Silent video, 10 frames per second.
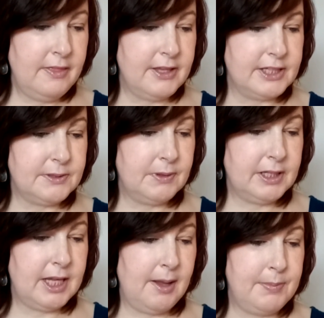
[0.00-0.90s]
This will
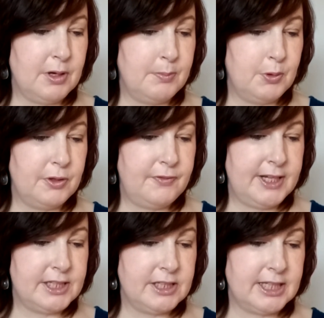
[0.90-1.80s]
keep your
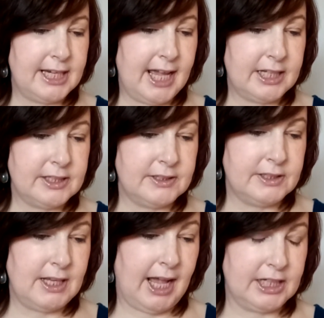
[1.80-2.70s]
motivations and
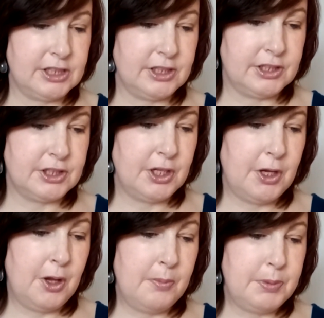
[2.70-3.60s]
actions
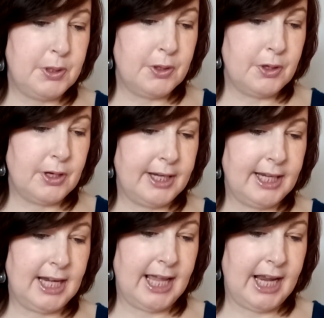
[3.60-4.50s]
pure and
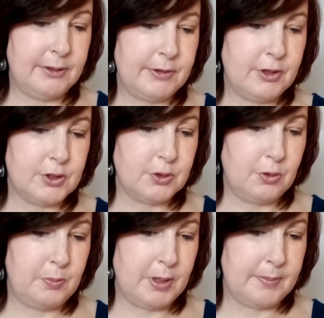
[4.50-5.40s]
aligned with your
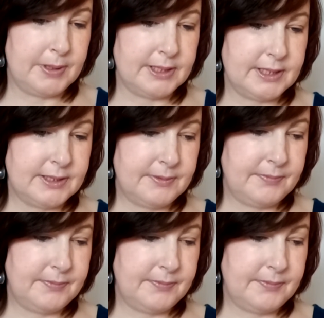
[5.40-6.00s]
soul purpose.